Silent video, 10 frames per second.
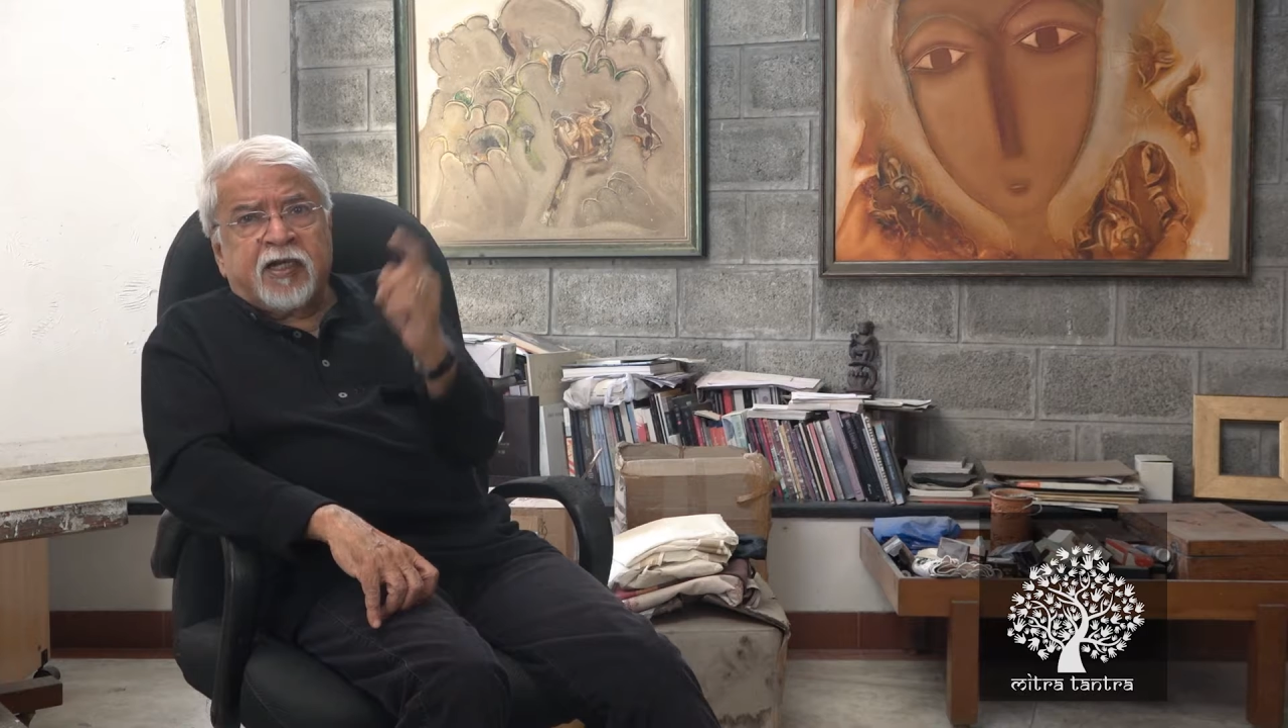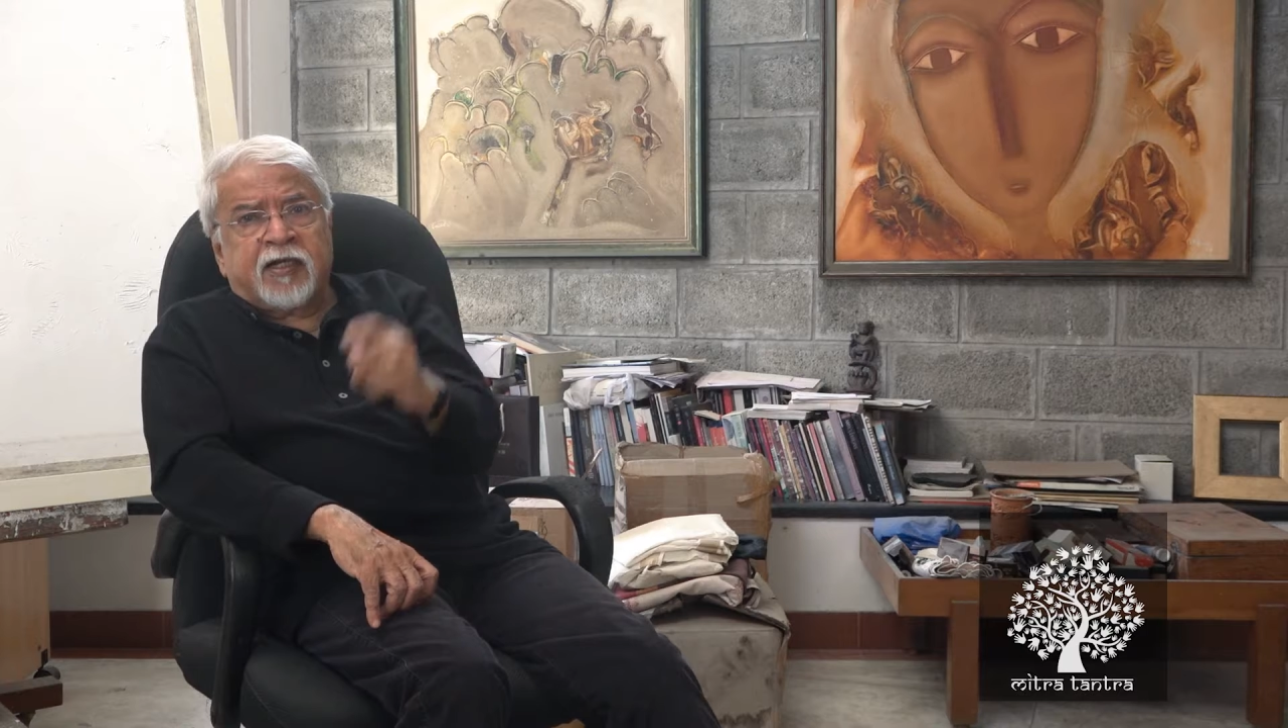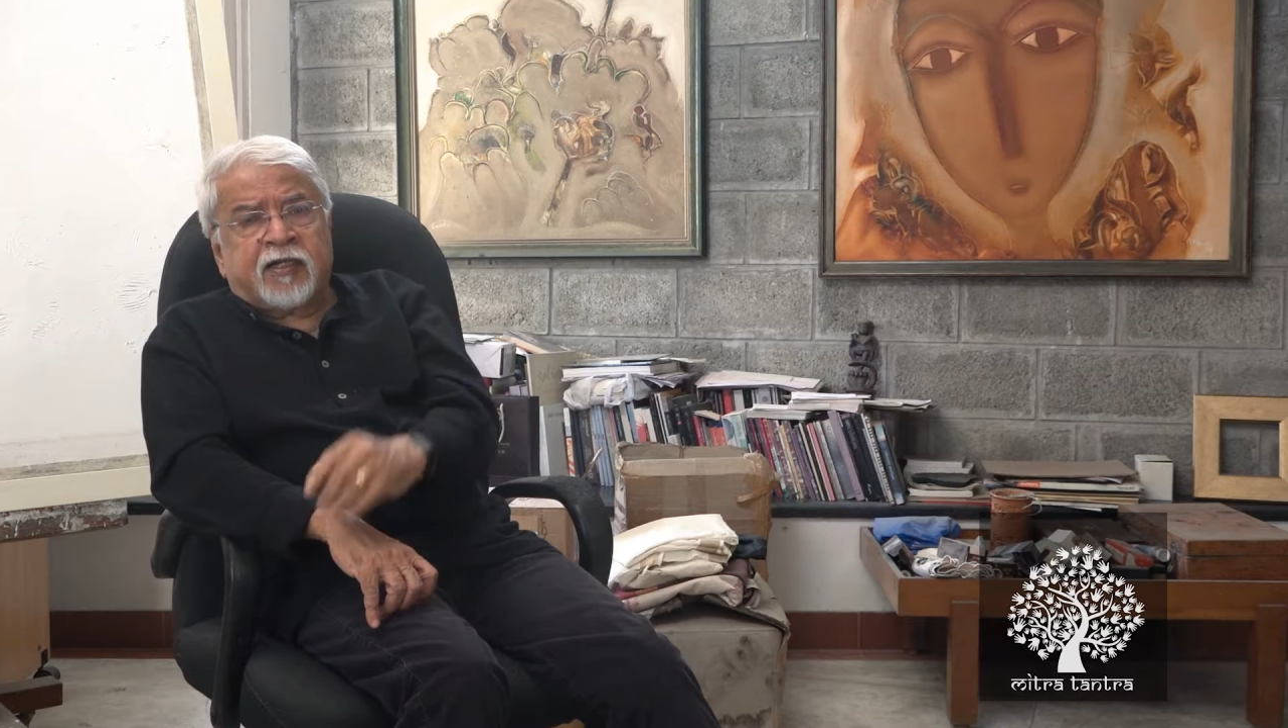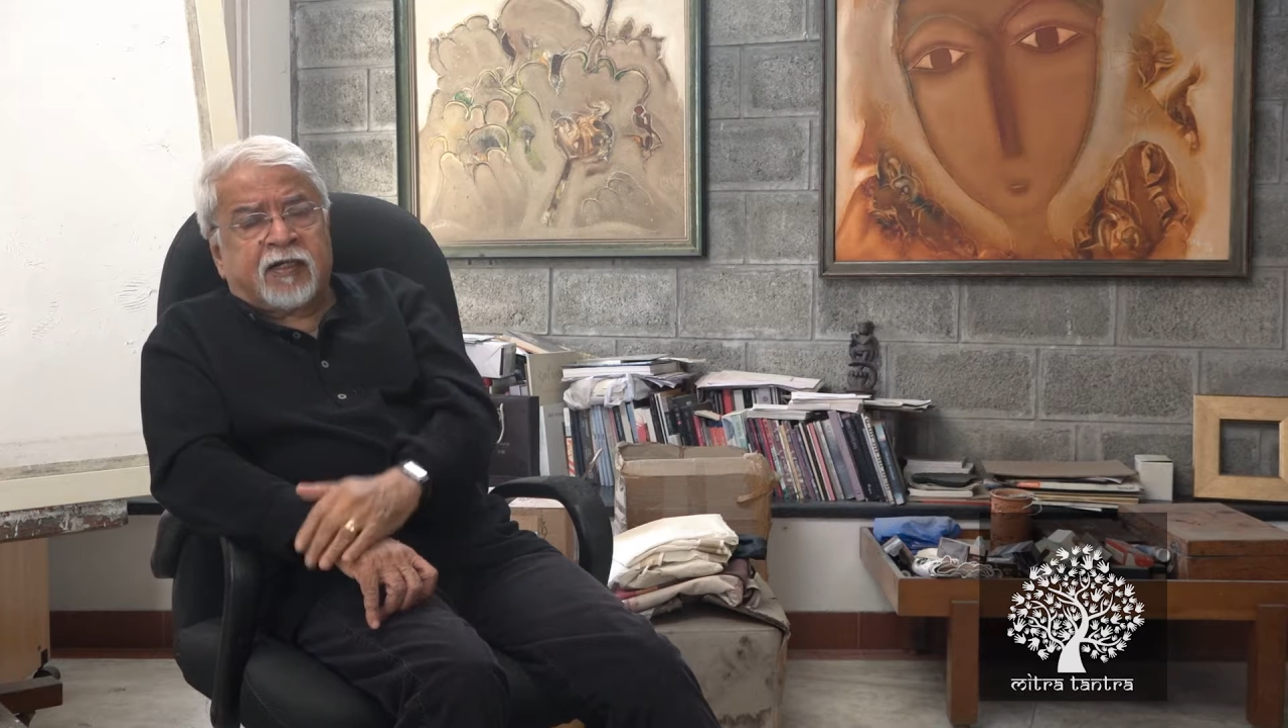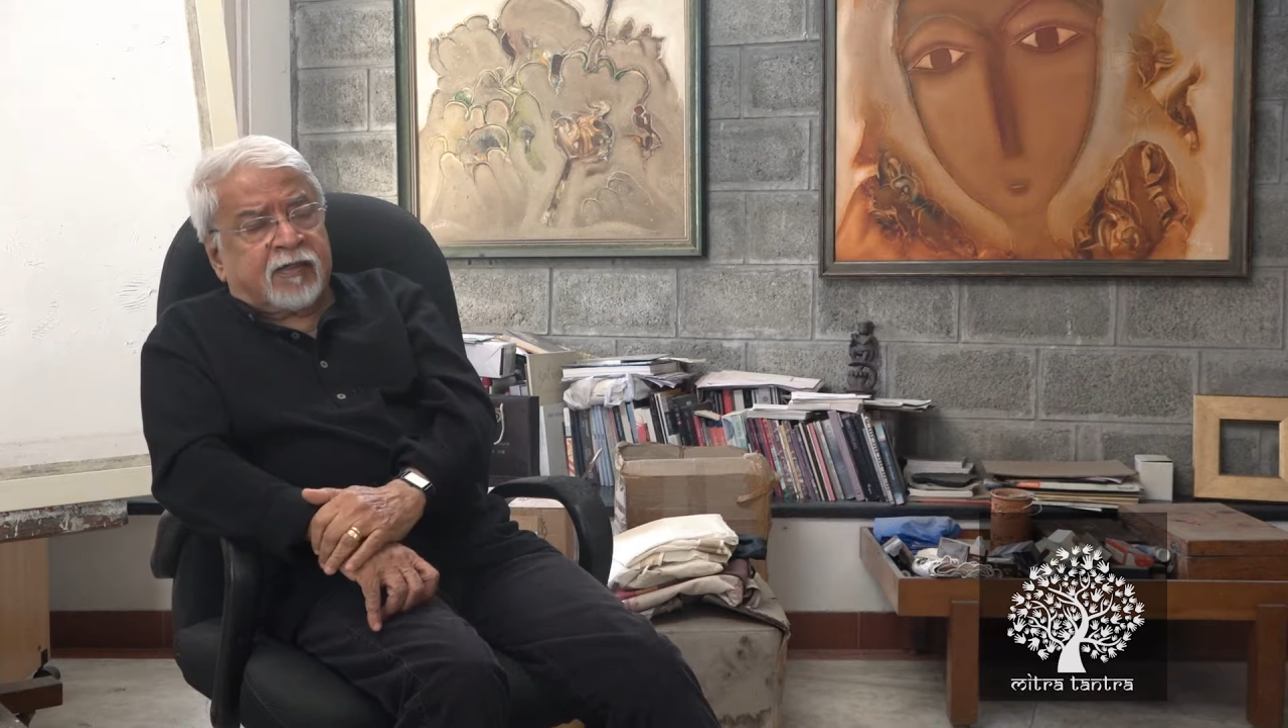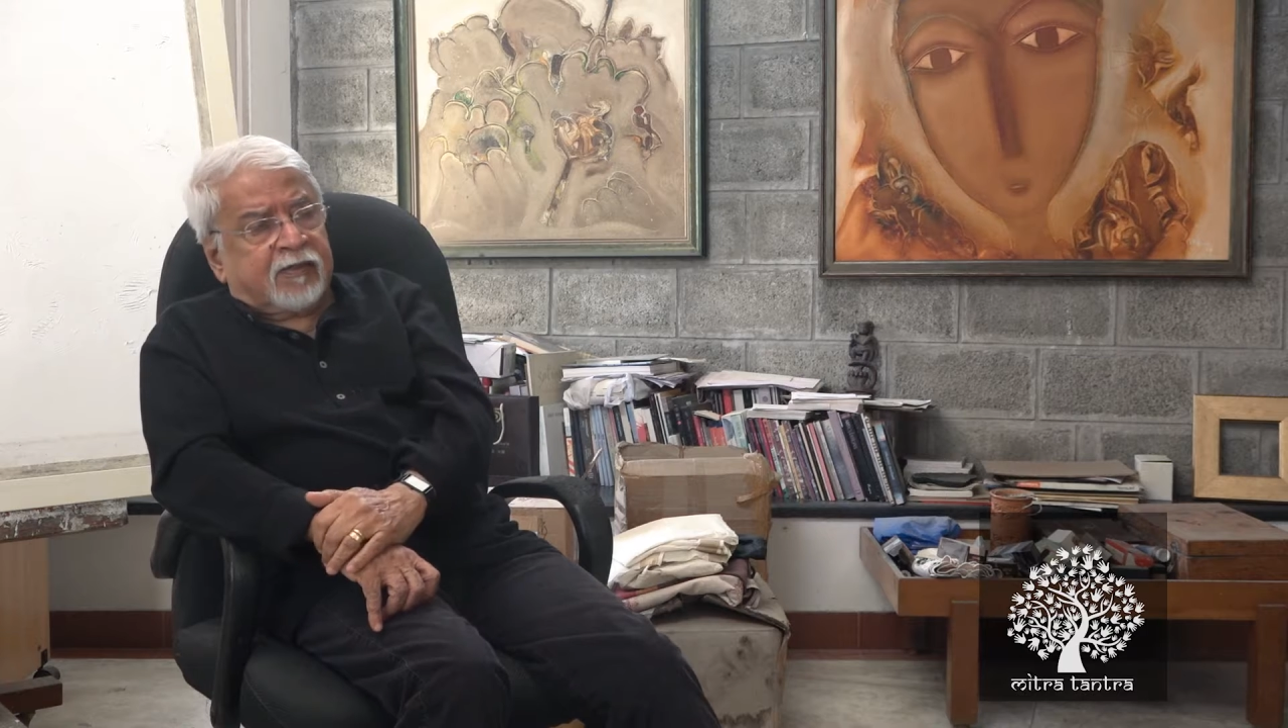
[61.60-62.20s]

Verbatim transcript: theatre